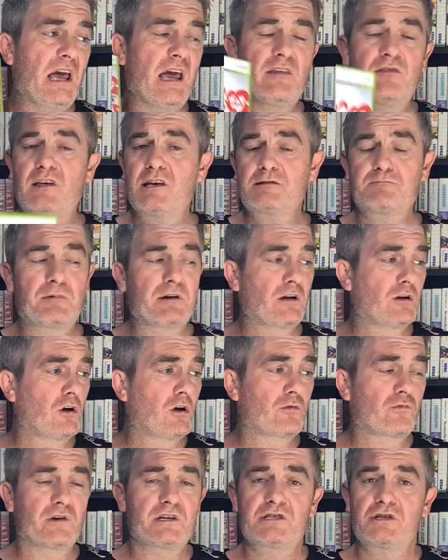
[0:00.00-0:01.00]
There's been a
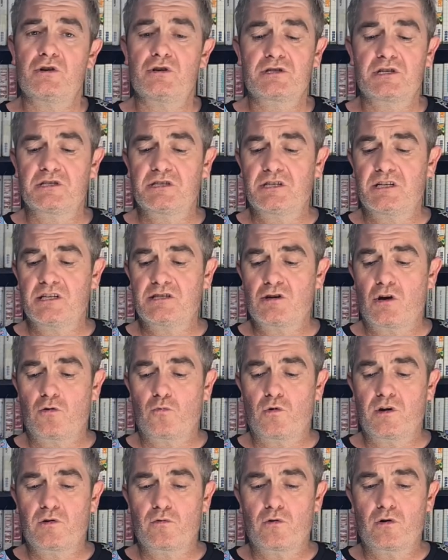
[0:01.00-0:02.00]
lot of research into this
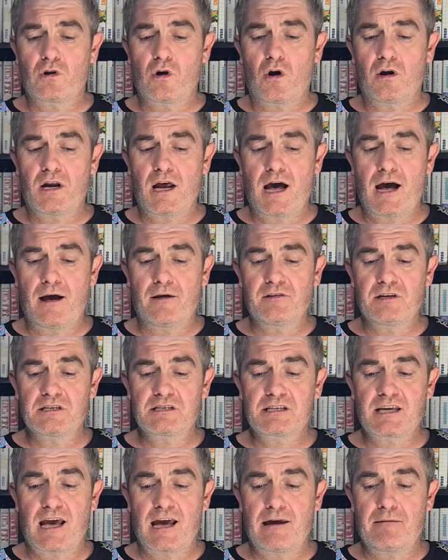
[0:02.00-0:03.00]
on whether or not
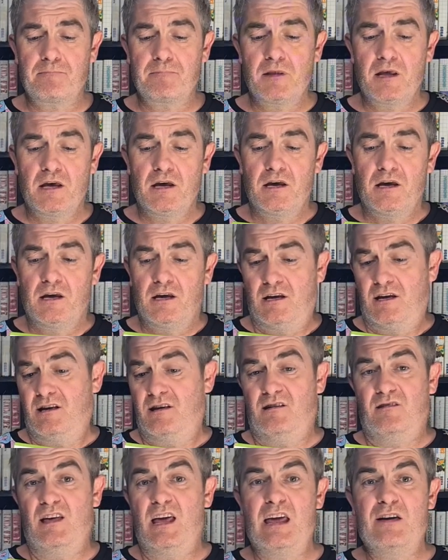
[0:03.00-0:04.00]
this game
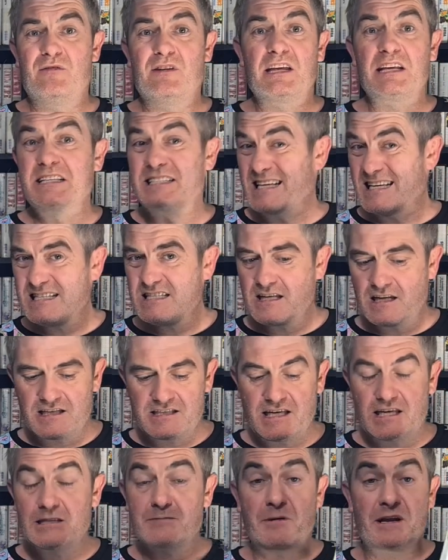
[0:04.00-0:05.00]
even exists in a
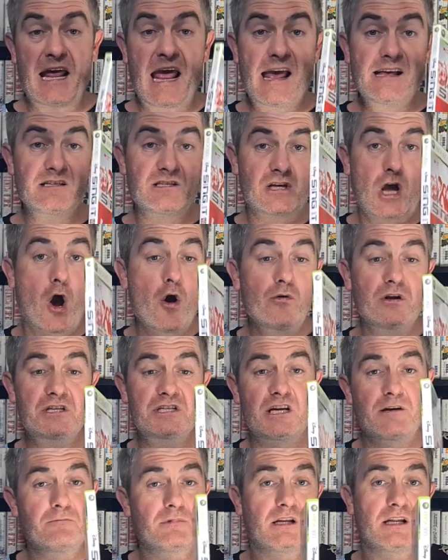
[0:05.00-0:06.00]
sense, but it has its own
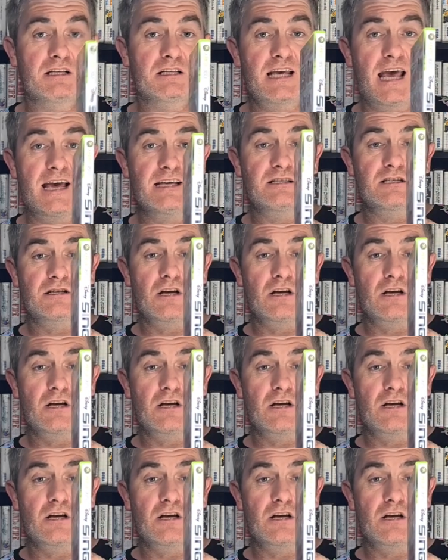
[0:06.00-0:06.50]
achievement list, has